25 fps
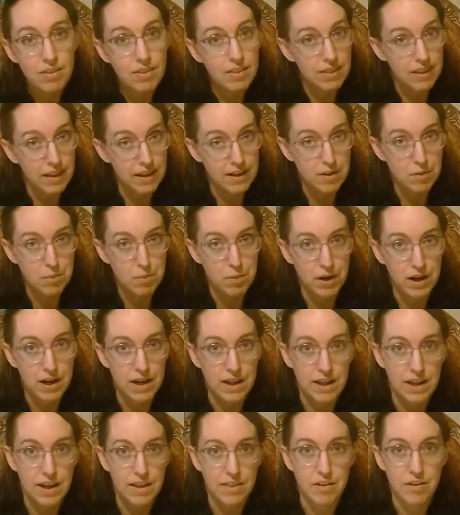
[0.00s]
Let's pray
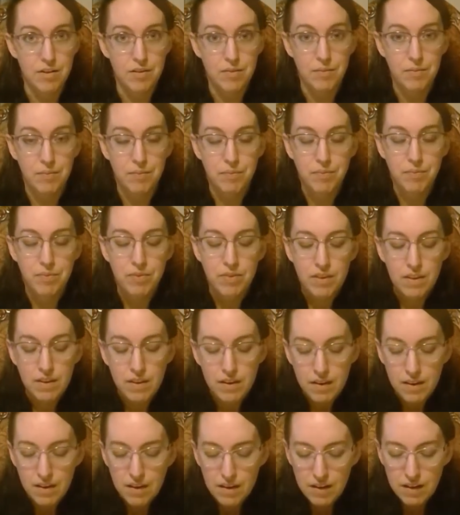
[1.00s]
together.
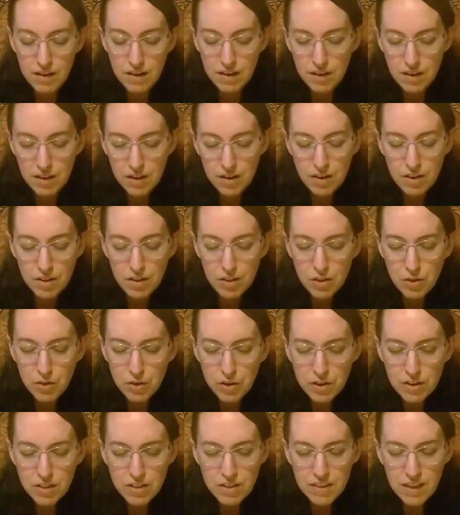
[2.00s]

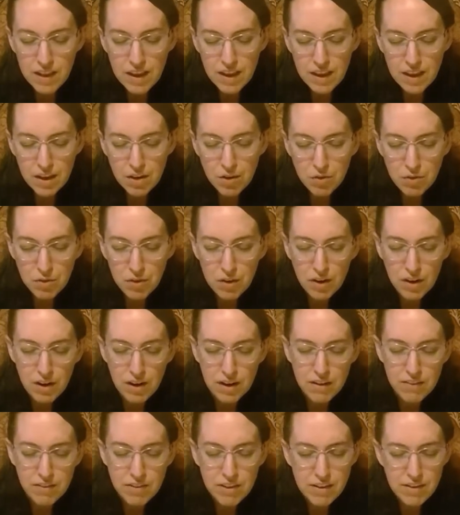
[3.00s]
Lord, thank you for
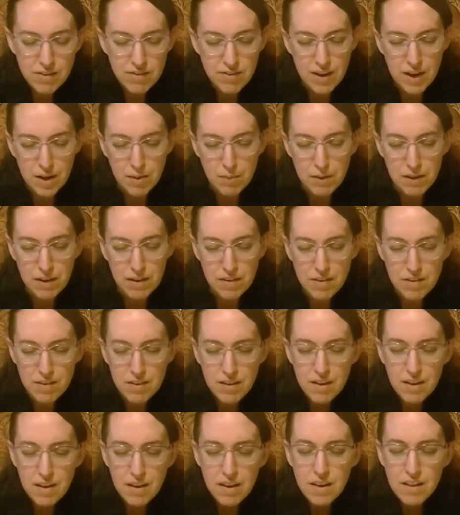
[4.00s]
all of these families.
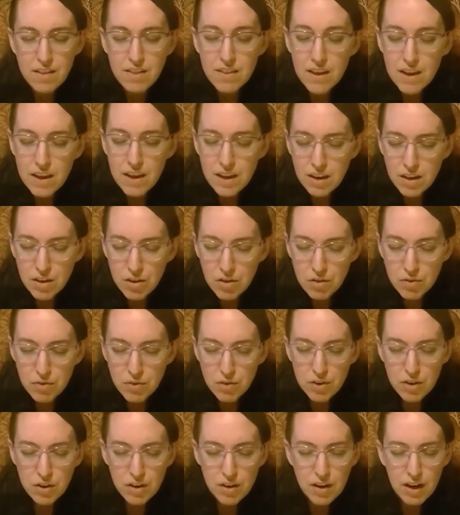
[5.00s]
Thank you
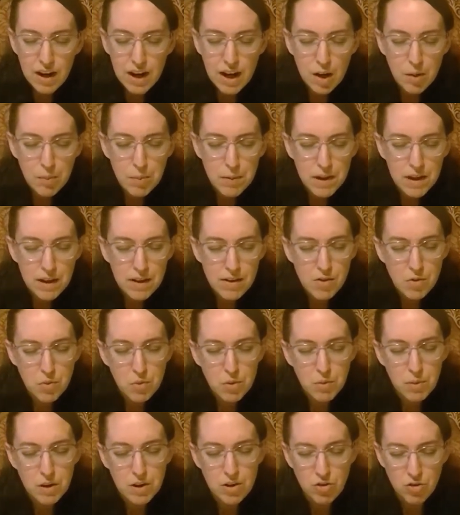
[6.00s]
for helping us
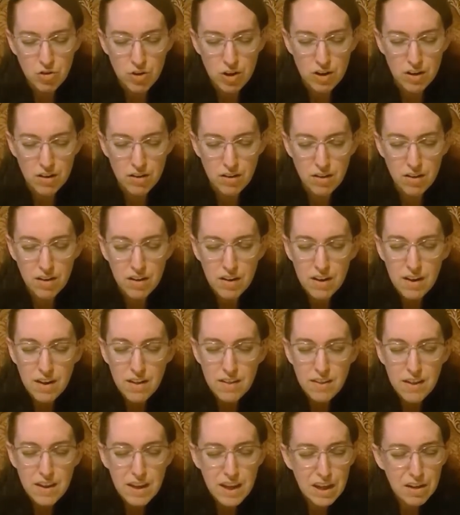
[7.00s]
when we struggle.
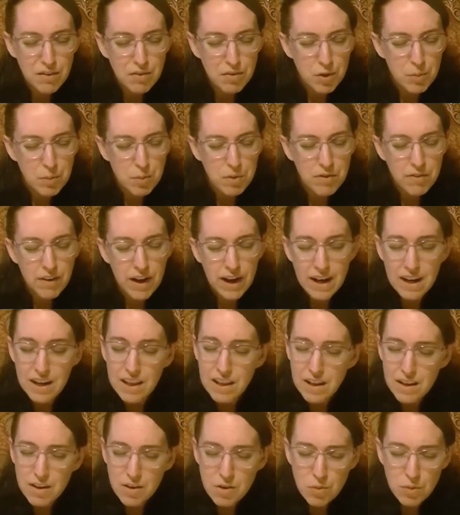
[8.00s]
Thank you for
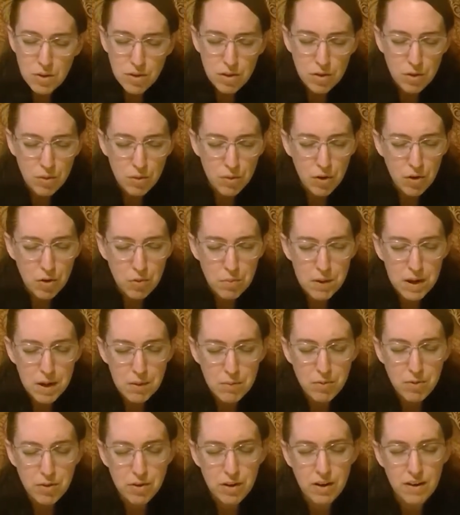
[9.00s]
providing us with a
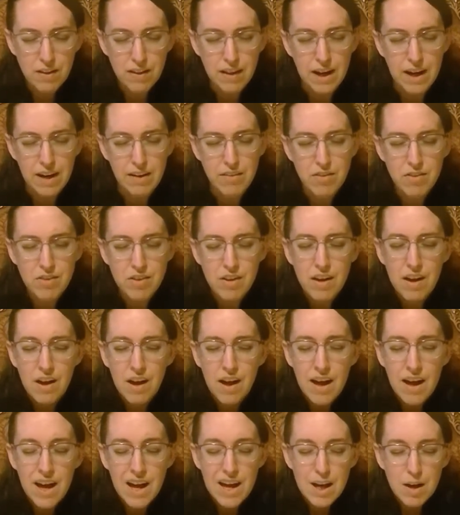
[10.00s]
roadmap for our lives.
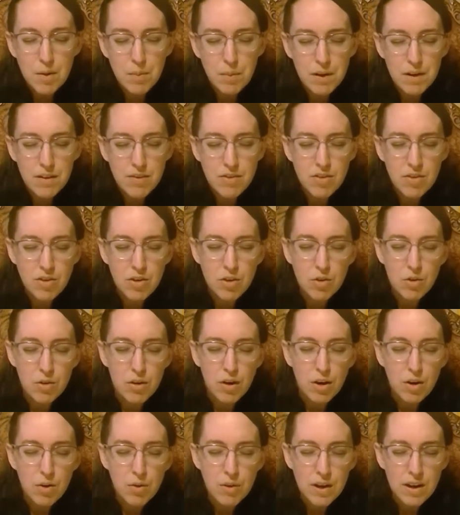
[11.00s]
Help us to
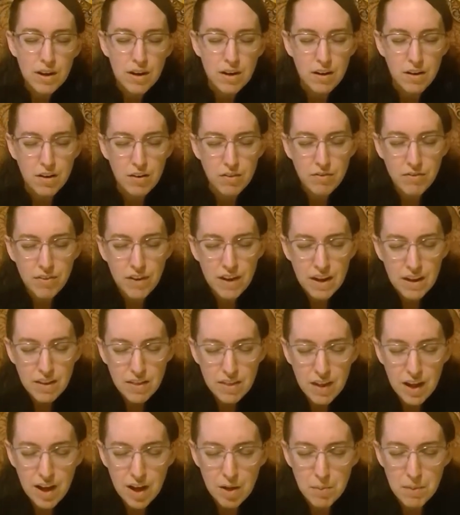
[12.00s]
grow in our
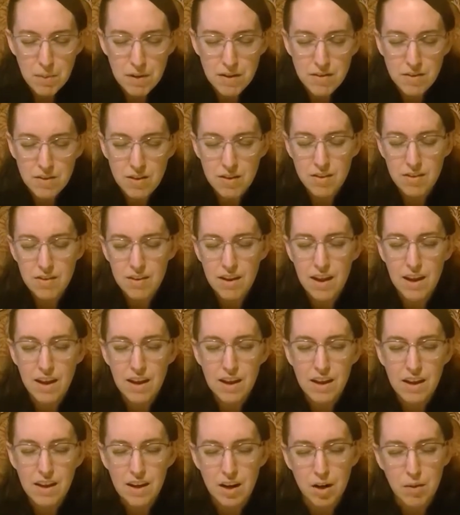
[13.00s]
faith. Help us to
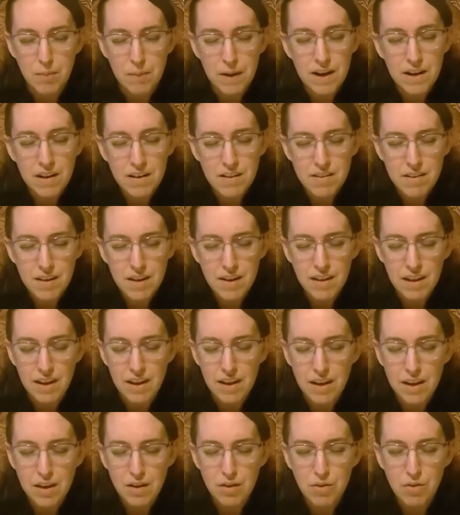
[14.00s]
stay in our mindset
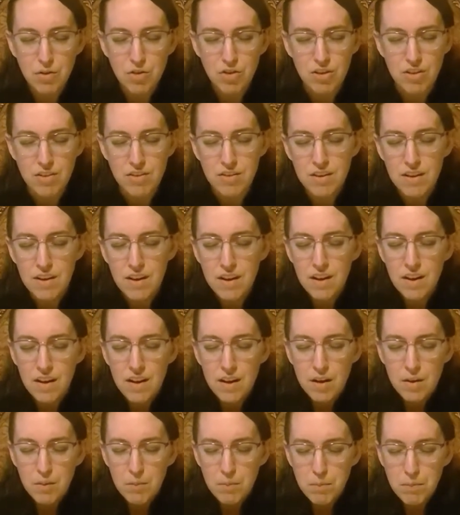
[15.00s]
like you. Just
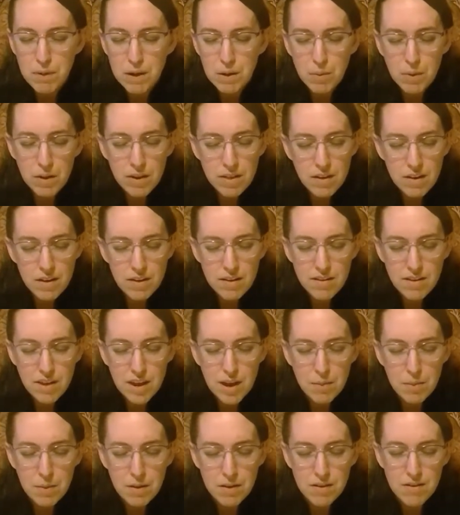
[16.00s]
be with us.
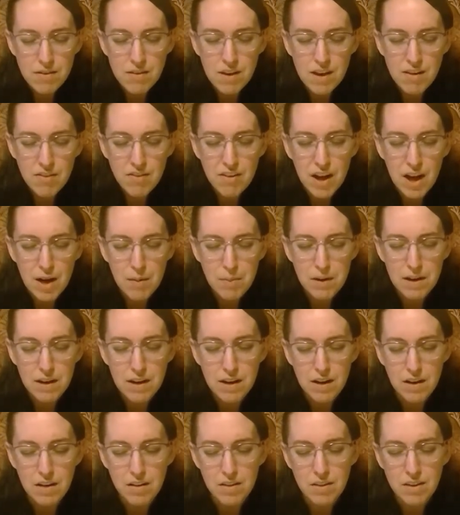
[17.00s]
Keep us safe, happy, and
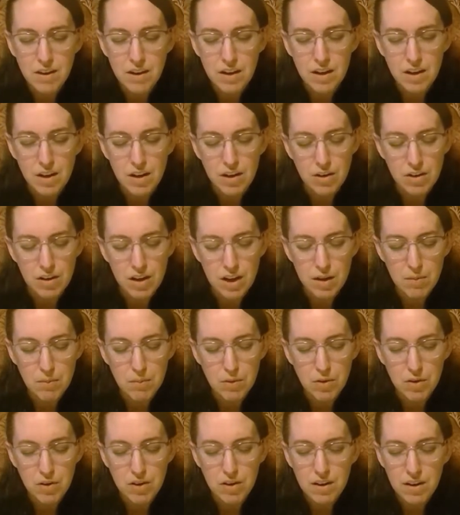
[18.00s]
healthy in your name,
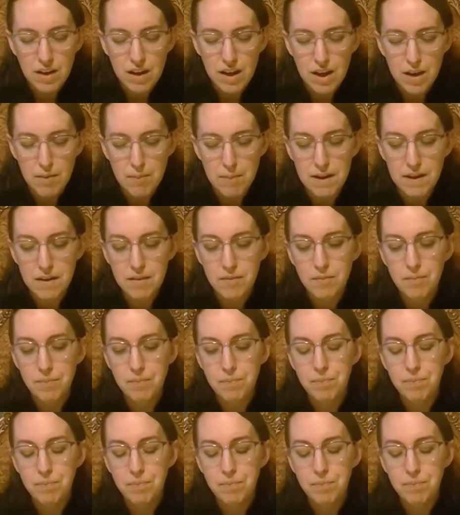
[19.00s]
Lord. Amen.